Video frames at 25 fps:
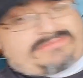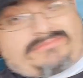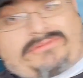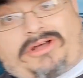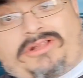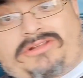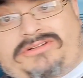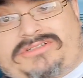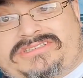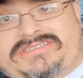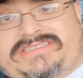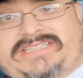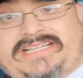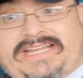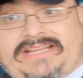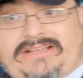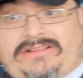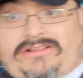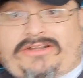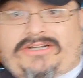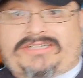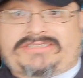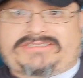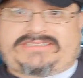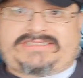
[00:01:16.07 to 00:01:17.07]
smaller scale
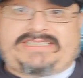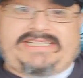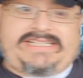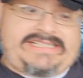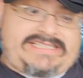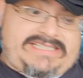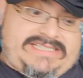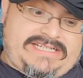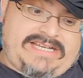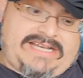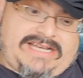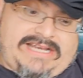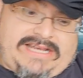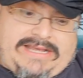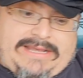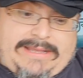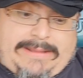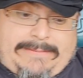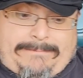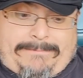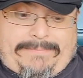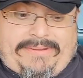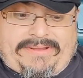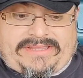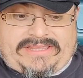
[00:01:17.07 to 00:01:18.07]

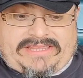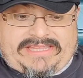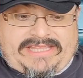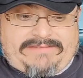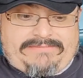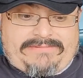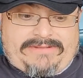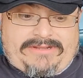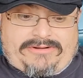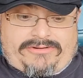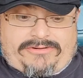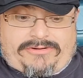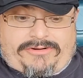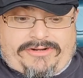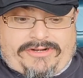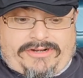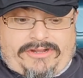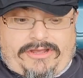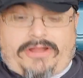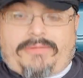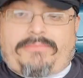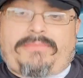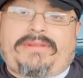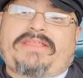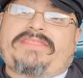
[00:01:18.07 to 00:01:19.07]
RCs, but they've been growing
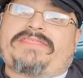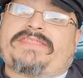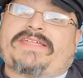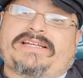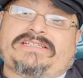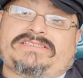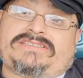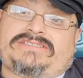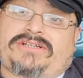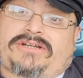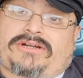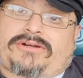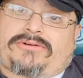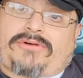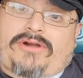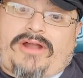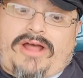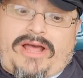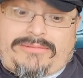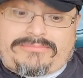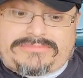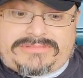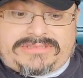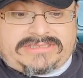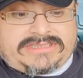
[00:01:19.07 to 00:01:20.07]
on me thanks to the
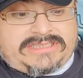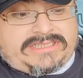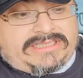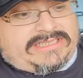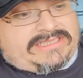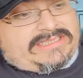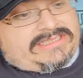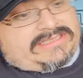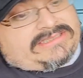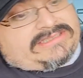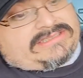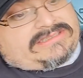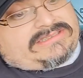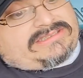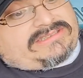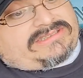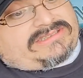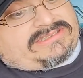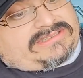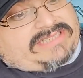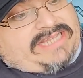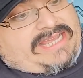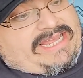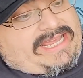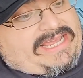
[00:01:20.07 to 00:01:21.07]
Groms.
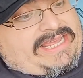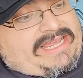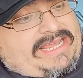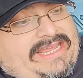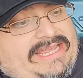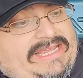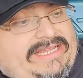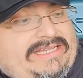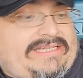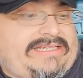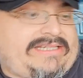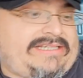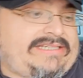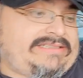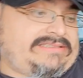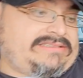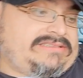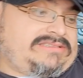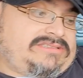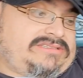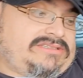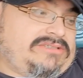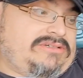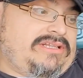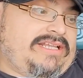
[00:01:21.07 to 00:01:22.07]

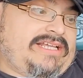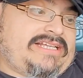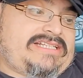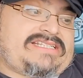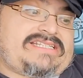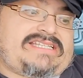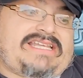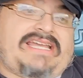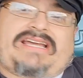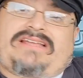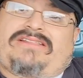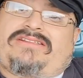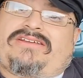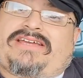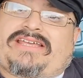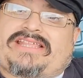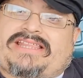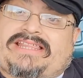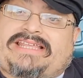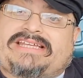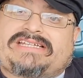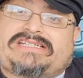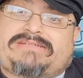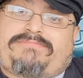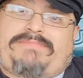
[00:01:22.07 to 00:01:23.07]
And so let's take a look
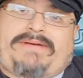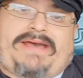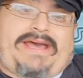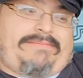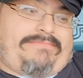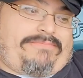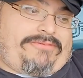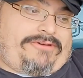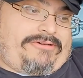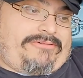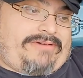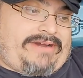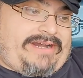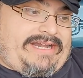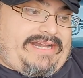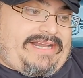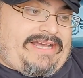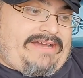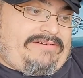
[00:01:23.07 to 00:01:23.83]
at this bad boy right